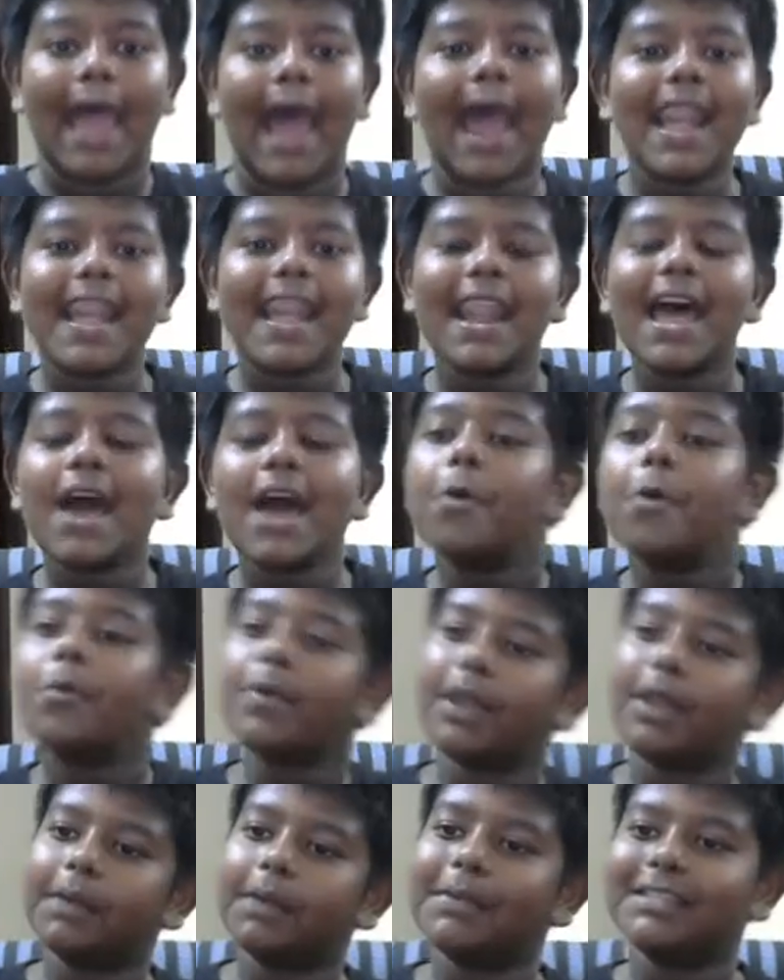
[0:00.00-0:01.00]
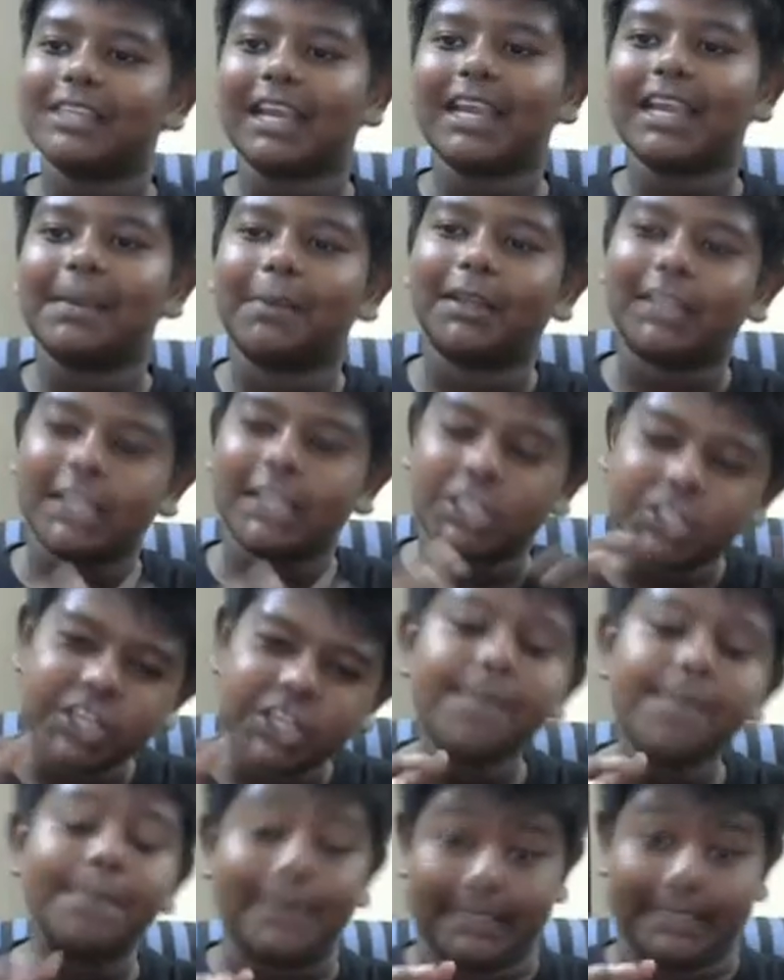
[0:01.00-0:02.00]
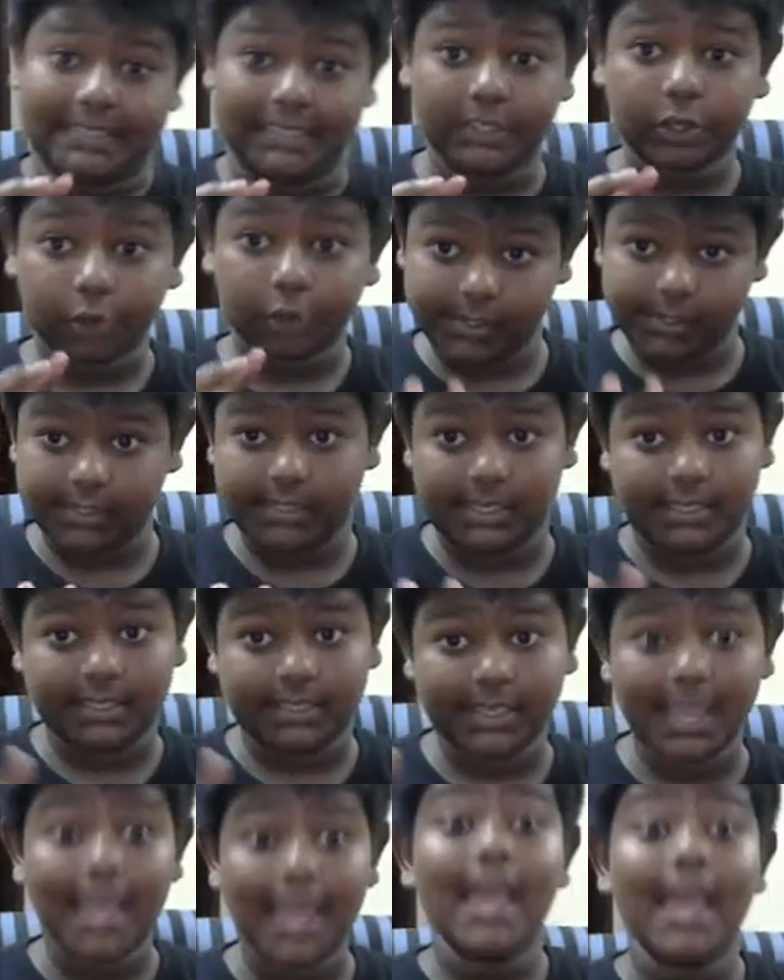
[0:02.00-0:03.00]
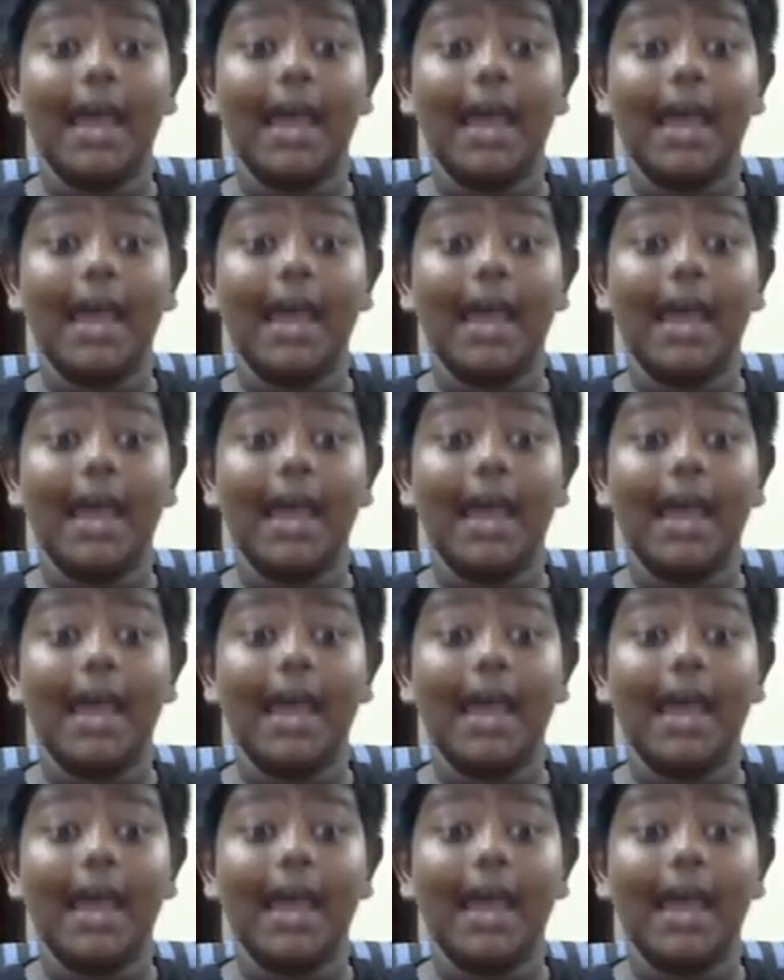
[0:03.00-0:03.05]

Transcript: And now we're going to be talking about the cheapest currencies.